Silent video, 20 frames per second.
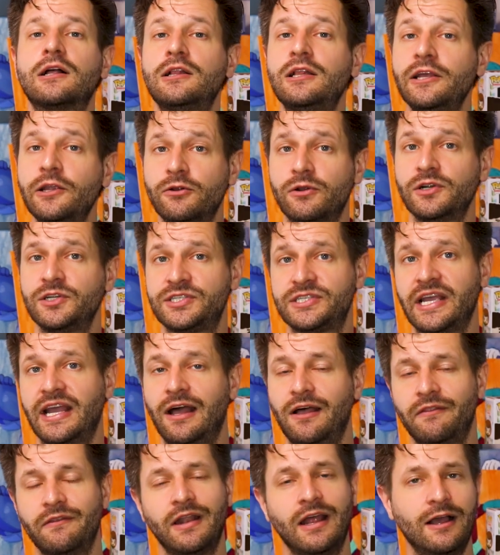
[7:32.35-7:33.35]
clearer
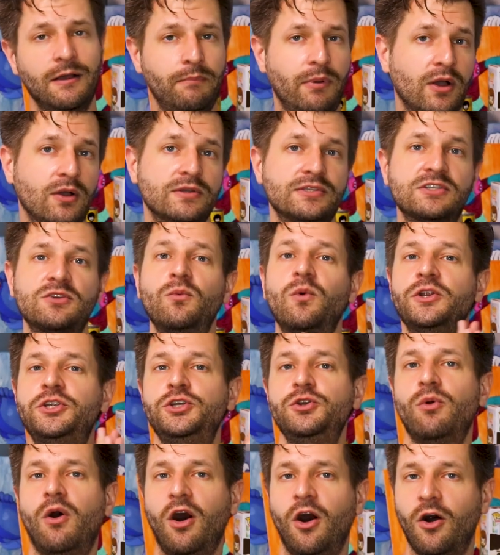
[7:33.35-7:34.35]
sound opposed to
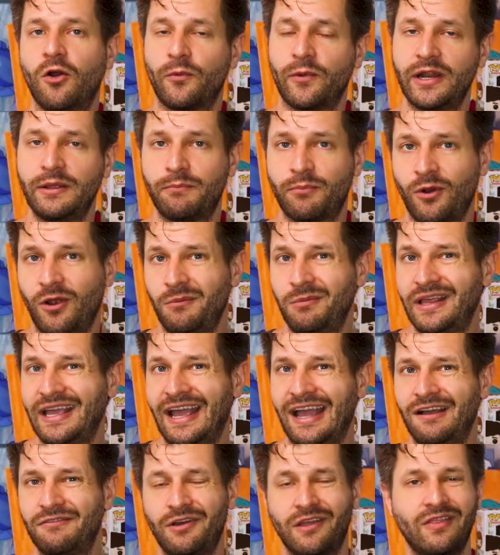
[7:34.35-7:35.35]
what you already probably
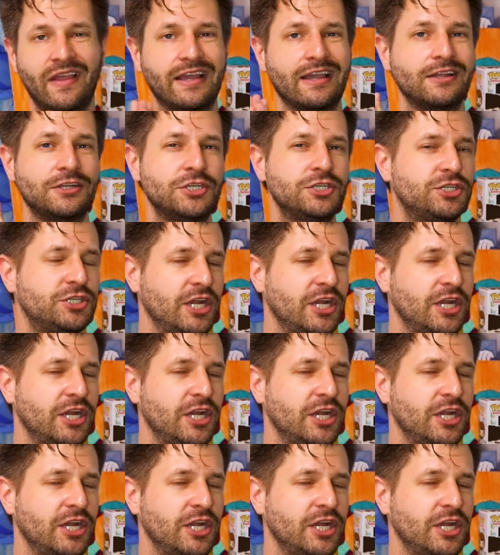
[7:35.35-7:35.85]
have on like a